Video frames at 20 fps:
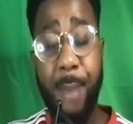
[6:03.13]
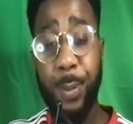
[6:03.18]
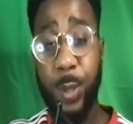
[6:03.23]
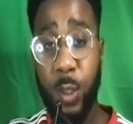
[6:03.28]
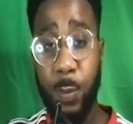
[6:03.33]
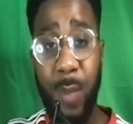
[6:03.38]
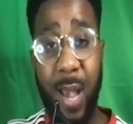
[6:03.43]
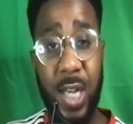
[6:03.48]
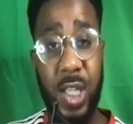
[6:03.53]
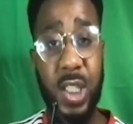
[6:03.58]

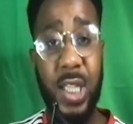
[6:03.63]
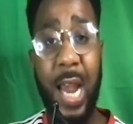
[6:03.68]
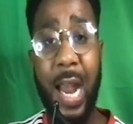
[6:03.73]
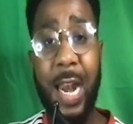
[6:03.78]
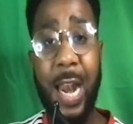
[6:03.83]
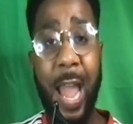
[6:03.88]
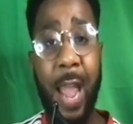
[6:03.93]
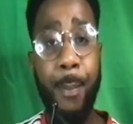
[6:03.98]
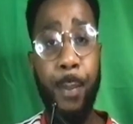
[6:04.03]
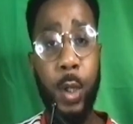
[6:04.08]
smash that
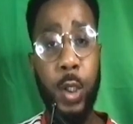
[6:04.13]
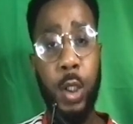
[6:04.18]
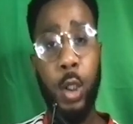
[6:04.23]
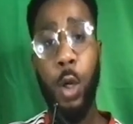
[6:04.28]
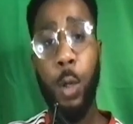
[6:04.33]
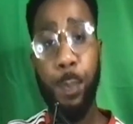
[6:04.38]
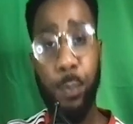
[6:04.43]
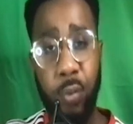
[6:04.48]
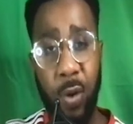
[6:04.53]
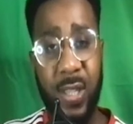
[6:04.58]
like button,
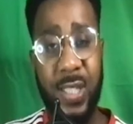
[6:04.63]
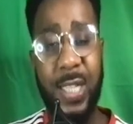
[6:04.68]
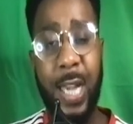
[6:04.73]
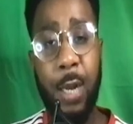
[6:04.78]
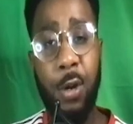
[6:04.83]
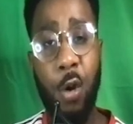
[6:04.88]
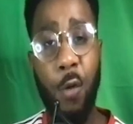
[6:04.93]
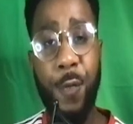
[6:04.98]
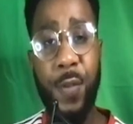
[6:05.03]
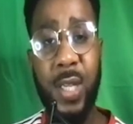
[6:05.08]
and press that
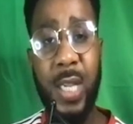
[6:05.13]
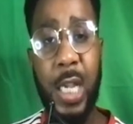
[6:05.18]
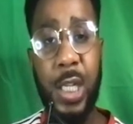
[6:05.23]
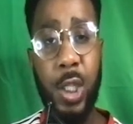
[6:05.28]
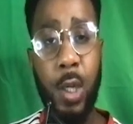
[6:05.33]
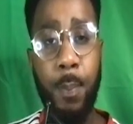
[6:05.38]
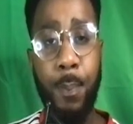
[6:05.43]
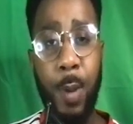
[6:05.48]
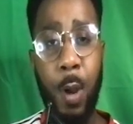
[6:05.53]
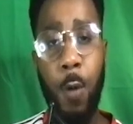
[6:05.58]

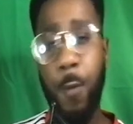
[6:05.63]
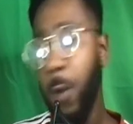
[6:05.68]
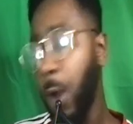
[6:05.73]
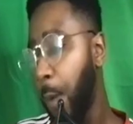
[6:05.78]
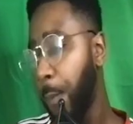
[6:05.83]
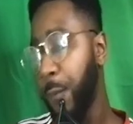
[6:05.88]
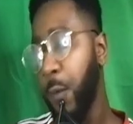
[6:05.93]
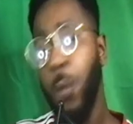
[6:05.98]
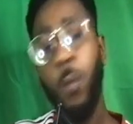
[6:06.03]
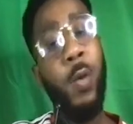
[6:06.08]
notification bell up
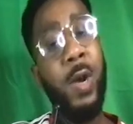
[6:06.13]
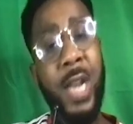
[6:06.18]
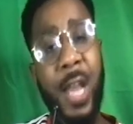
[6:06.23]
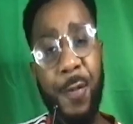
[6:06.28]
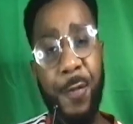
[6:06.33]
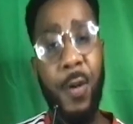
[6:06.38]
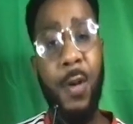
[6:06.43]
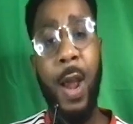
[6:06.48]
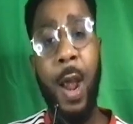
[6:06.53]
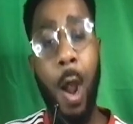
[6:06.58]
for
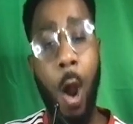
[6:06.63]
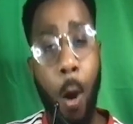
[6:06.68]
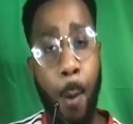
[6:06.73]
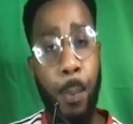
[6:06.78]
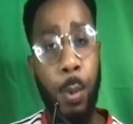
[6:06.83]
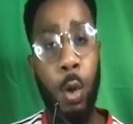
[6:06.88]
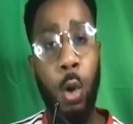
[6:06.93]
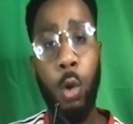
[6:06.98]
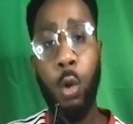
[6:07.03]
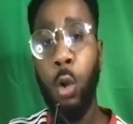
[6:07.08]
whenever I
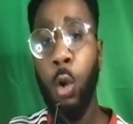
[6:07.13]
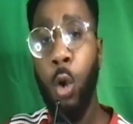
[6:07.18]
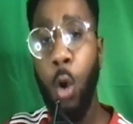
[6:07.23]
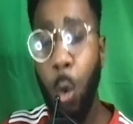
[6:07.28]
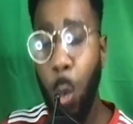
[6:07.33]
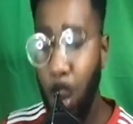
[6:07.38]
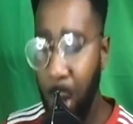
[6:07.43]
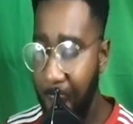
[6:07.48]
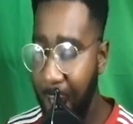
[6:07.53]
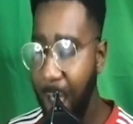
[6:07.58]
upload or go
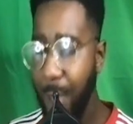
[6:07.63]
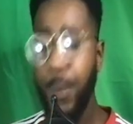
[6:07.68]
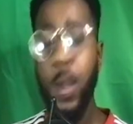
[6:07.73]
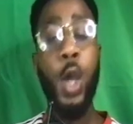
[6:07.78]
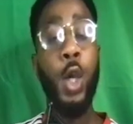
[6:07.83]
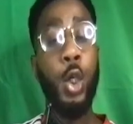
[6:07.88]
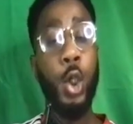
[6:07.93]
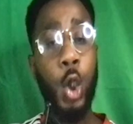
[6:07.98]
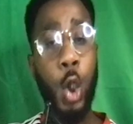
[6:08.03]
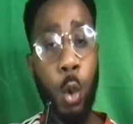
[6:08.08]
live,
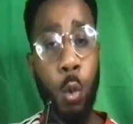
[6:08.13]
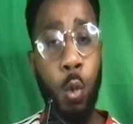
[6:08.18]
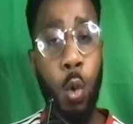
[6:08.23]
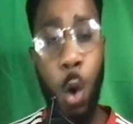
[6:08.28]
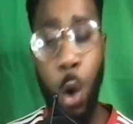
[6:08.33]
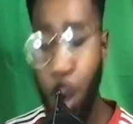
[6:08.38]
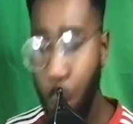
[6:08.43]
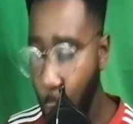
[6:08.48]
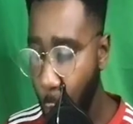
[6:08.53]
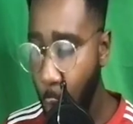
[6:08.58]
you will
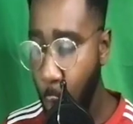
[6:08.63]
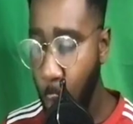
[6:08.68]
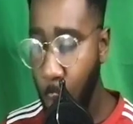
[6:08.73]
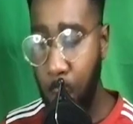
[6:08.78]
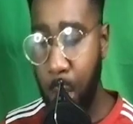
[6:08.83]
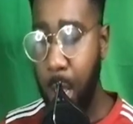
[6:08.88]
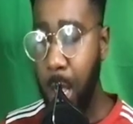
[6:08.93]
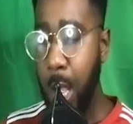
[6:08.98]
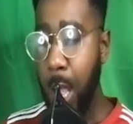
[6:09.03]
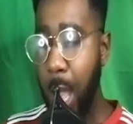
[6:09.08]
know.
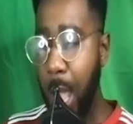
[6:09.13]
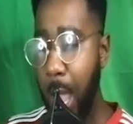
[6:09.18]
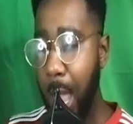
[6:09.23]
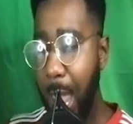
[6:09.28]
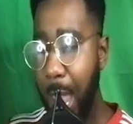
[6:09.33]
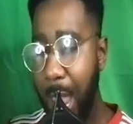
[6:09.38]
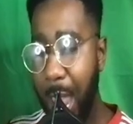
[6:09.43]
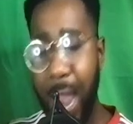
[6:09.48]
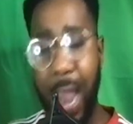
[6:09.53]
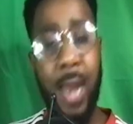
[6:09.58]

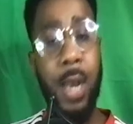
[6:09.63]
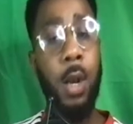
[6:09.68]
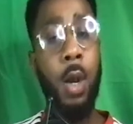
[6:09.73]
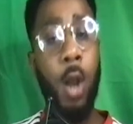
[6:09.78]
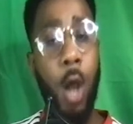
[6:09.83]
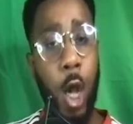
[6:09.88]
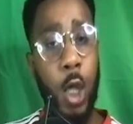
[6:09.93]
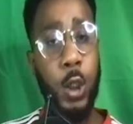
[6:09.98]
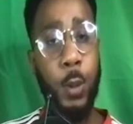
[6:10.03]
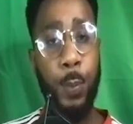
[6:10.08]
And
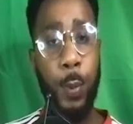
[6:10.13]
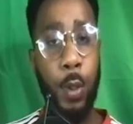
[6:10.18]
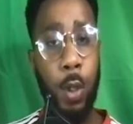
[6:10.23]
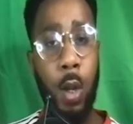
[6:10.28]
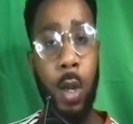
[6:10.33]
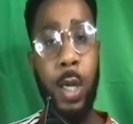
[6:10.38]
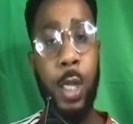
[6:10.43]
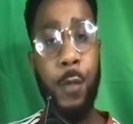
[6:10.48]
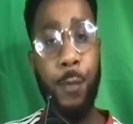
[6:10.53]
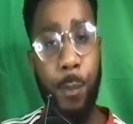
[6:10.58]
last but
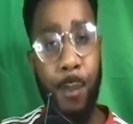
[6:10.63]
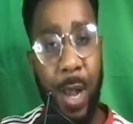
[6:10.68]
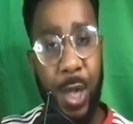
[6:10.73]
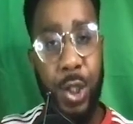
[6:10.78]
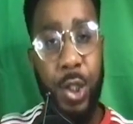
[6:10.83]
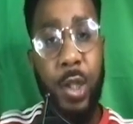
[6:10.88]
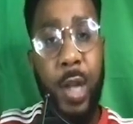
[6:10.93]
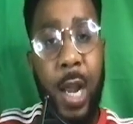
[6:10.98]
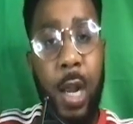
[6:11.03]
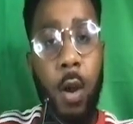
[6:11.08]
not least,
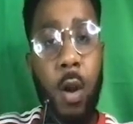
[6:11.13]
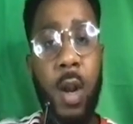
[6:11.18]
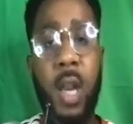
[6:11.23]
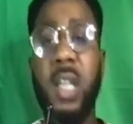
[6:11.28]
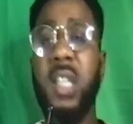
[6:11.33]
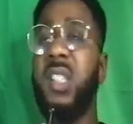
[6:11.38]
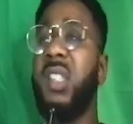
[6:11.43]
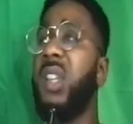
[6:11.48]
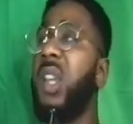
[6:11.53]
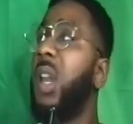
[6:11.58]
Manchester United
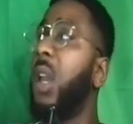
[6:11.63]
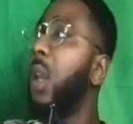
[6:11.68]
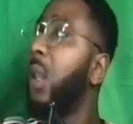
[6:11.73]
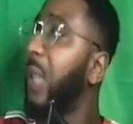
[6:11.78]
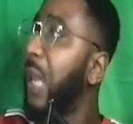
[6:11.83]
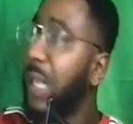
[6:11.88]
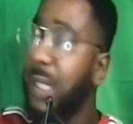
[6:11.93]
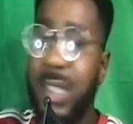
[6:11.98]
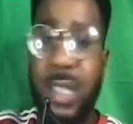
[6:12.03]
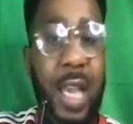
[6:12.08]
Holics,
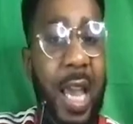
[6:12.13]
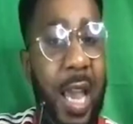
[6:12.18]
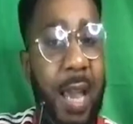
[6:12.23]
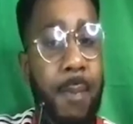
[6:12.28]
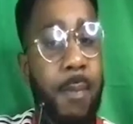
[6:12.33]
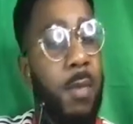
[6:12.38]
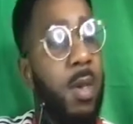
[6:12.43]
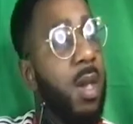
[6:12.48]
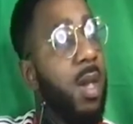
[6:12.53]
next game,